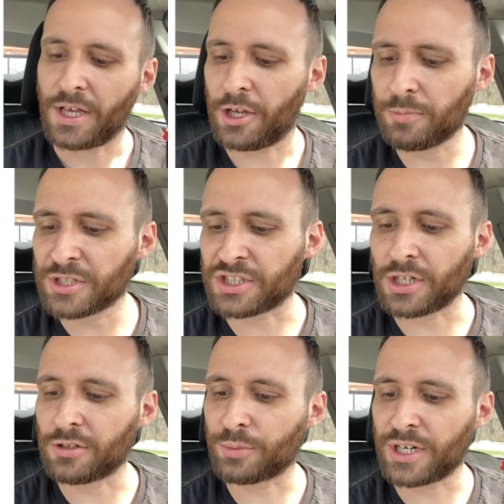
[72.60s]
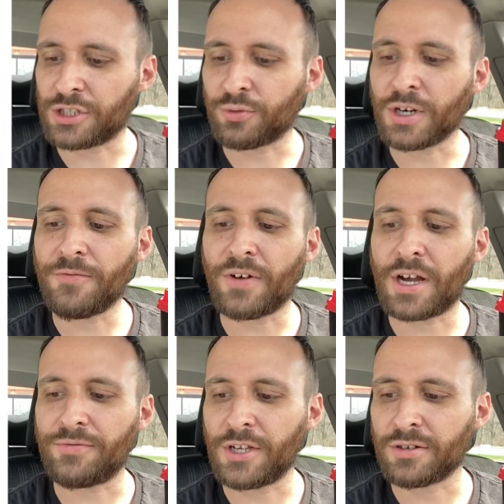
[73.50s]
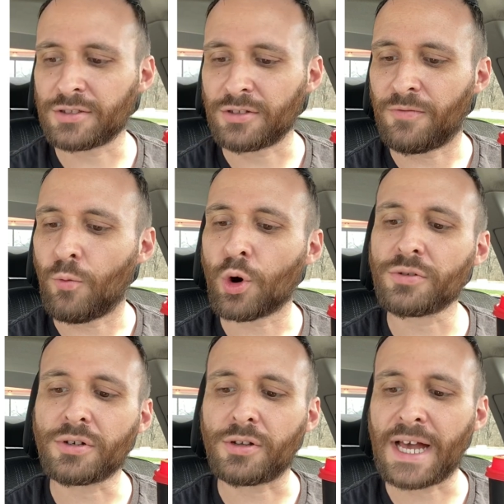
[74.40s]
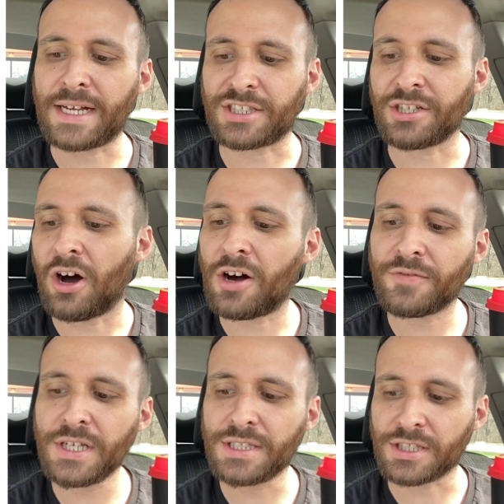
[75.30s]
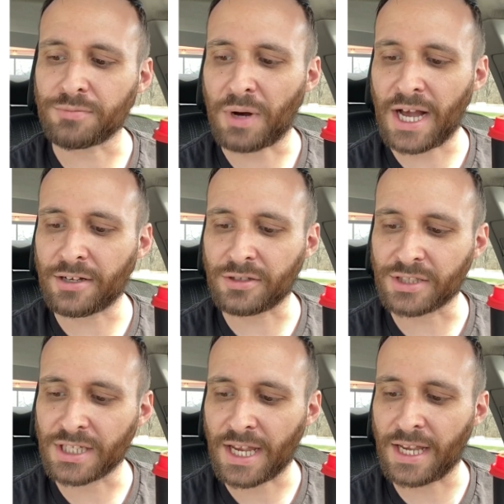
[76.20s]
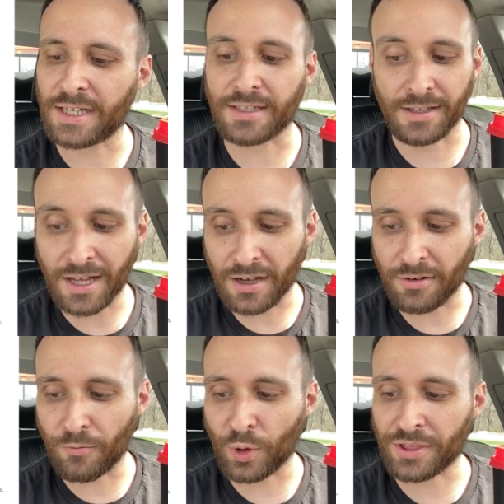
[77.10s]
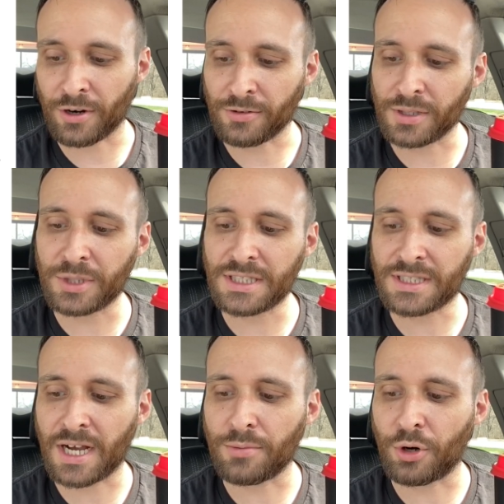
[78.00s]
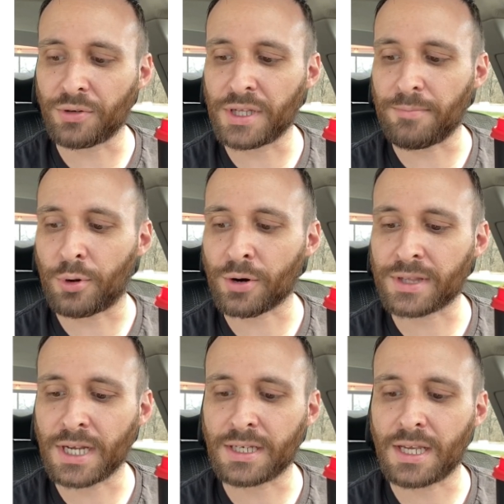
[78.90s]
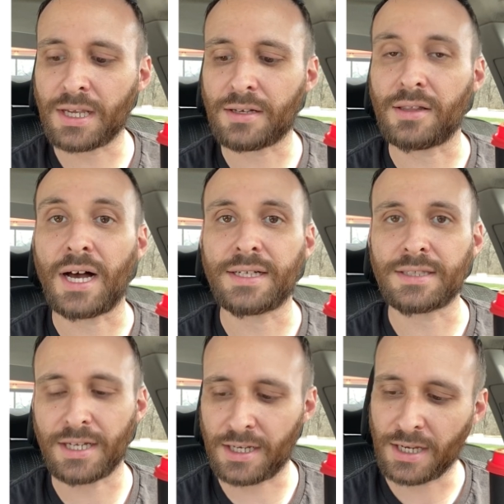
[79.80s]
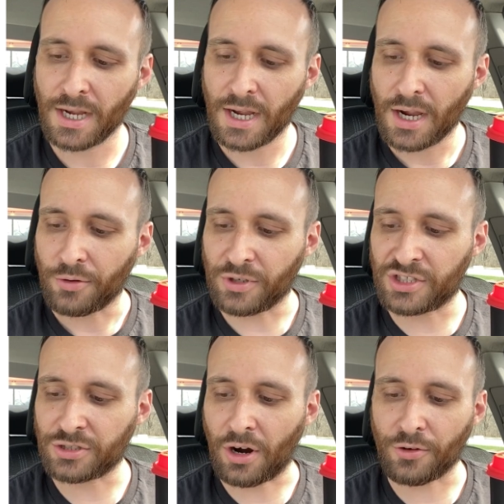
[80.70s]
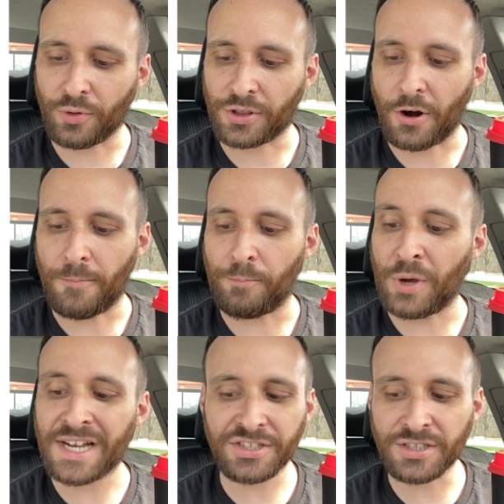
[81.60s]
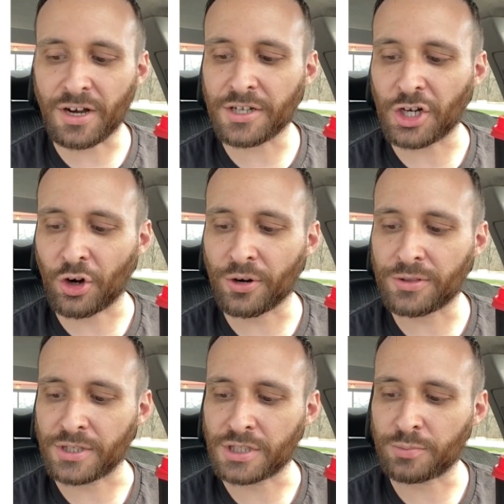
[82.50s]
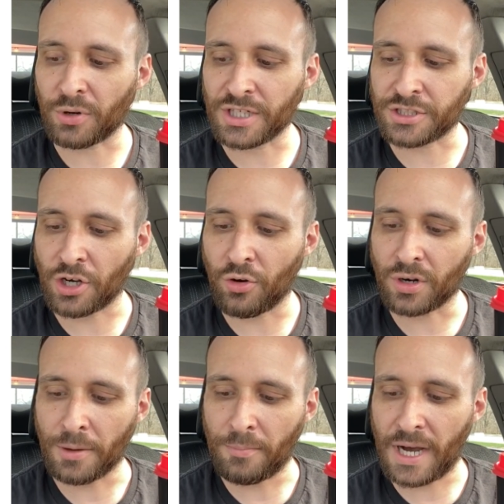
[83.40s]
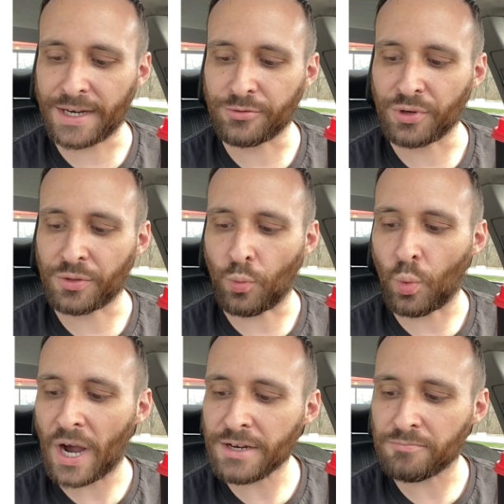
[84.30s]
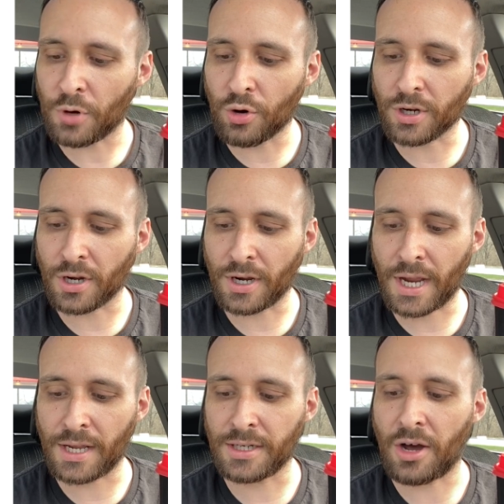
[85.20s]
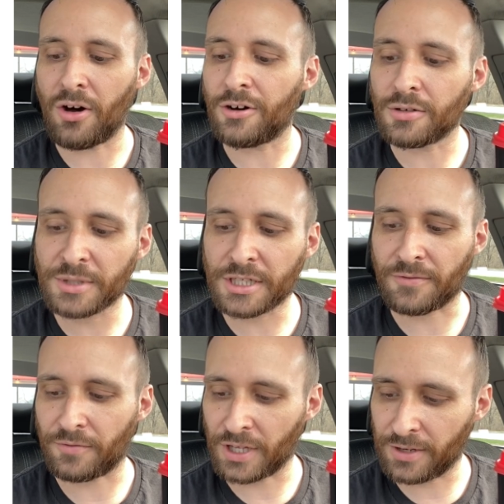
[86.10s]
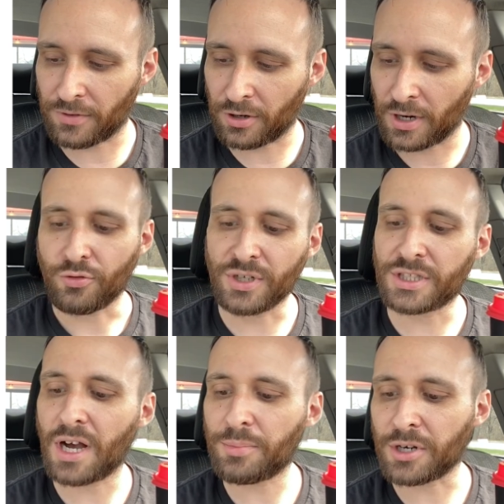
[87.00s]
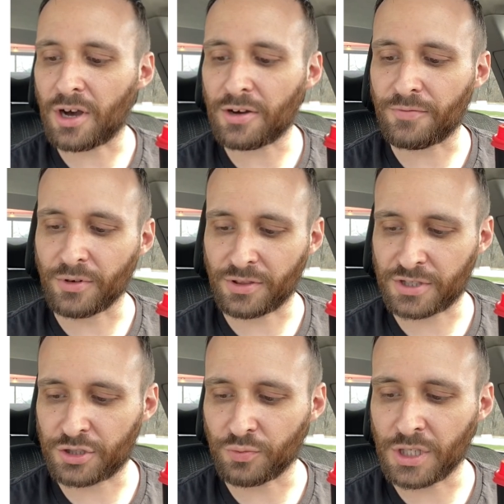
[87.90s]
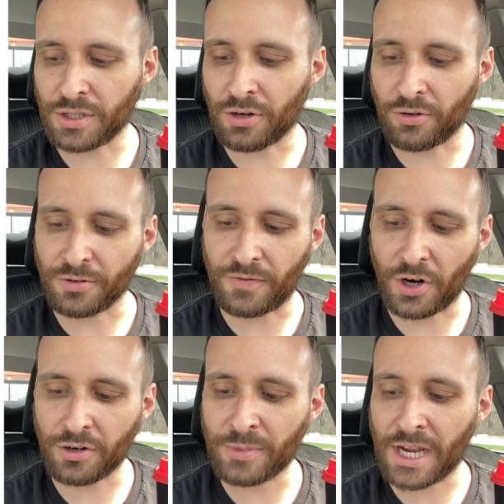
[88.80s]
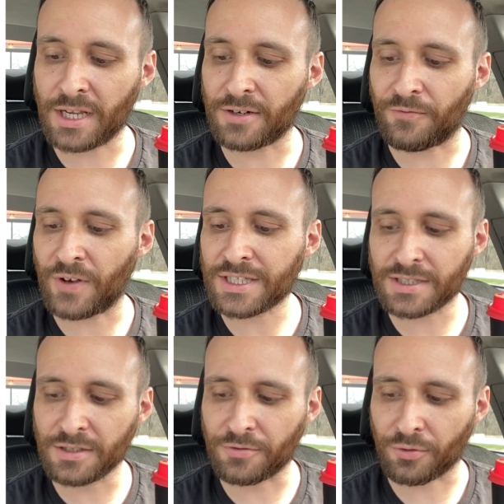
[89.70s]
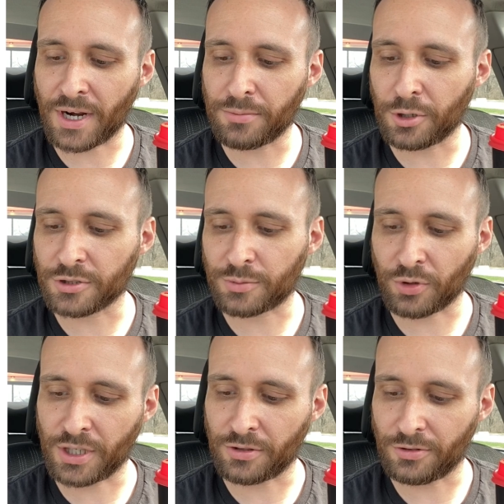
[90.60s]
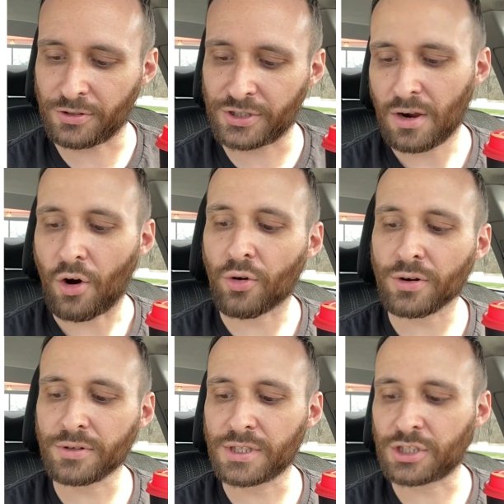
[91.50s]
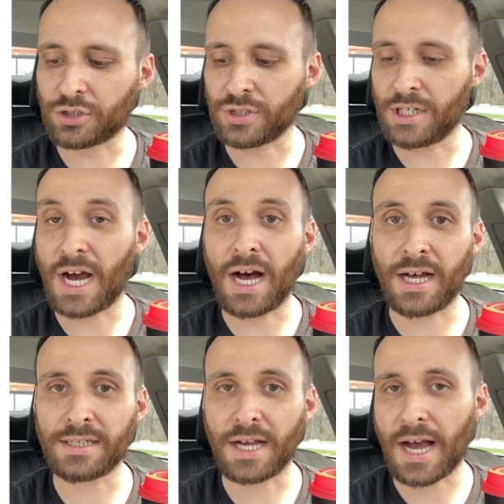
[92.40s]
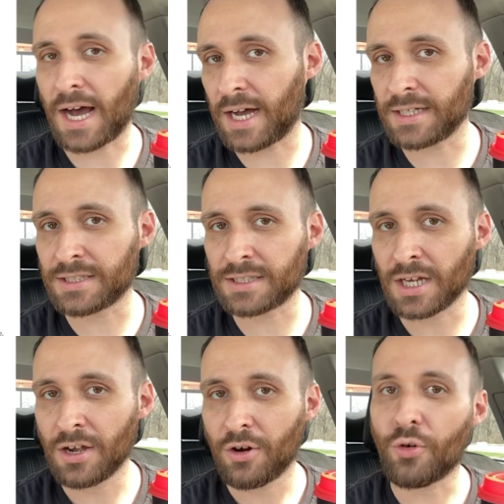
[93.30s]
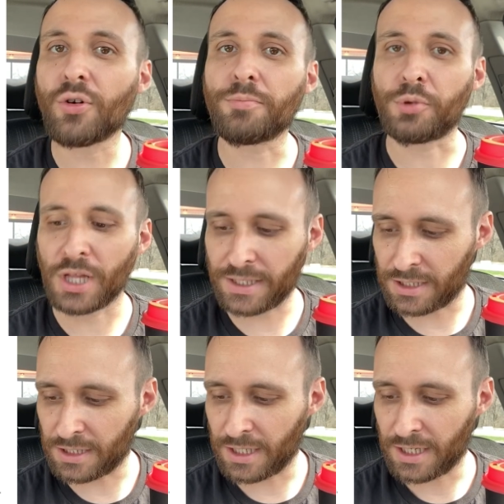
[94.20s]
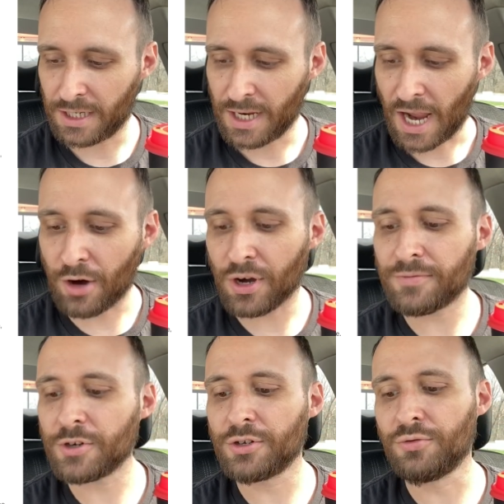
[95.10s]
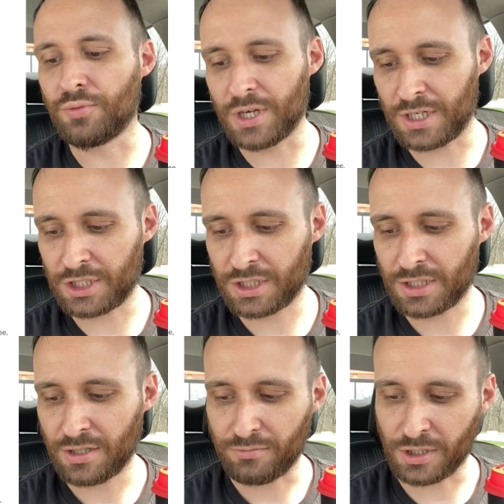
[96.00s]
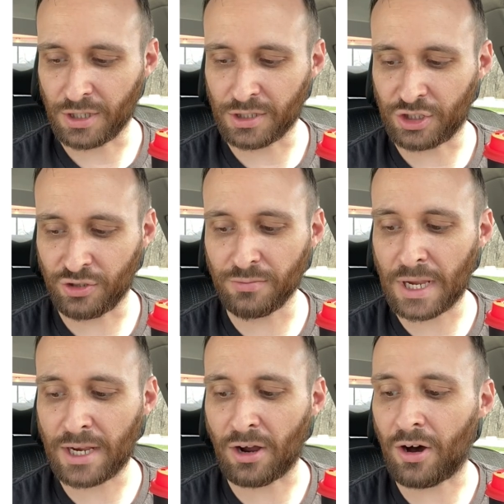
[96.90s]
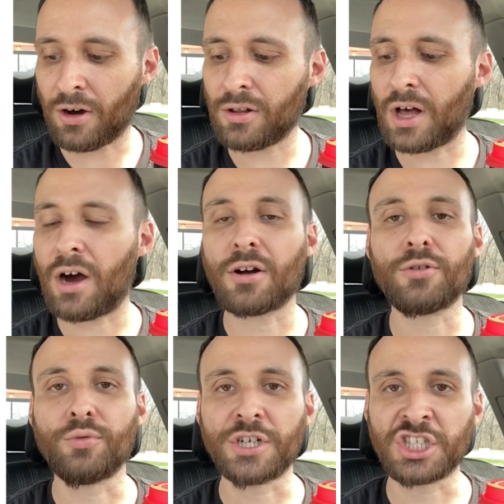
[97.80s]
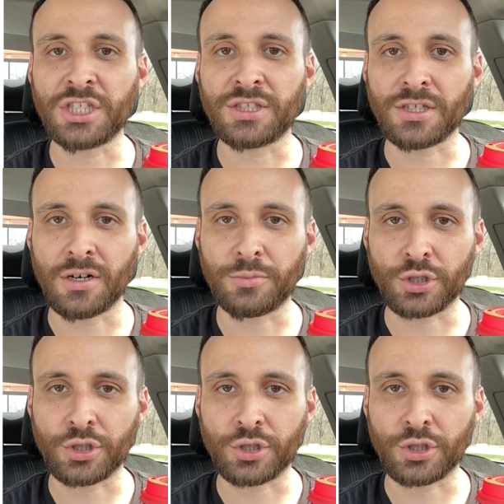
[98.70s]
help us celebrate 25 years of world-class coffee, smiles, and love with our limited-time-only birthday cake latte. We start with our best-on-earth espresso combined with white mocha and almond flavor. We top it off with sweet cold foam and festive rainbow sprinkles. Order this treat hot, iced, or blended, however you wish, because you made all our wishes come